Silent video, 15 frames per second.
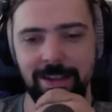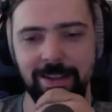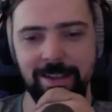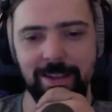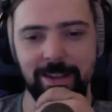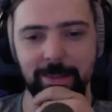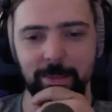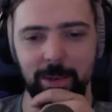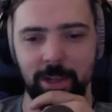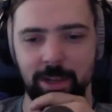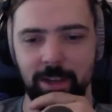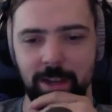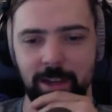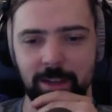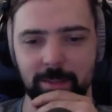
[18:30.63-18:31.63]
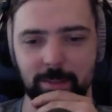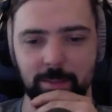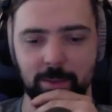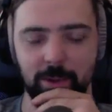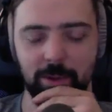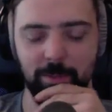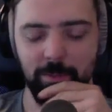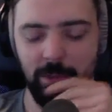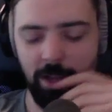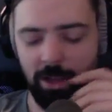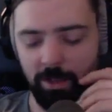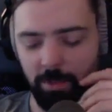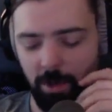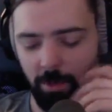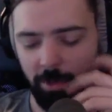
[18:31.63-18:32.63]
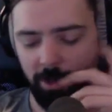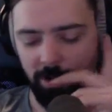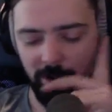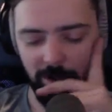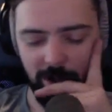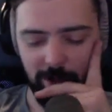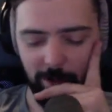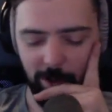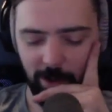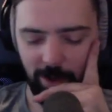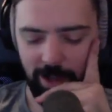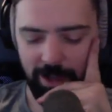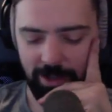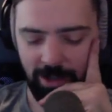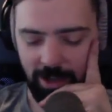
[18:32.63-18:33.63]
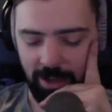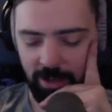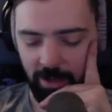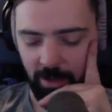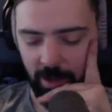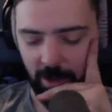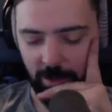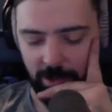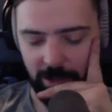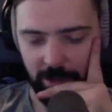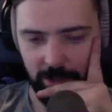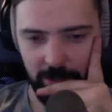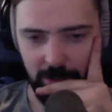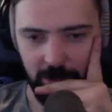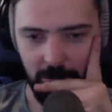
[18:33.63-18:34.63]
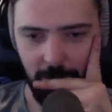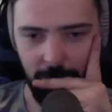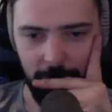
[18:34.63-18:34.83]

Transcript: But you guys probably do a lot more of that than I do nowadays. So